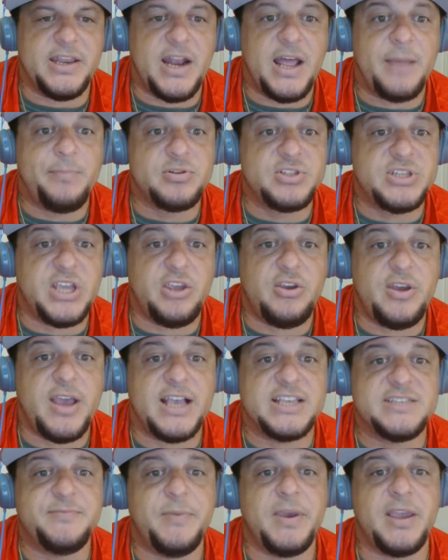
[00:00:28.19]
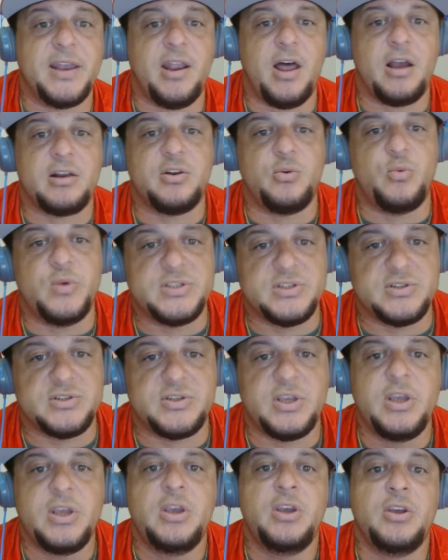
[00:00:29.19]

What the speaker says: and I appreciate you guys making Locked On Wizards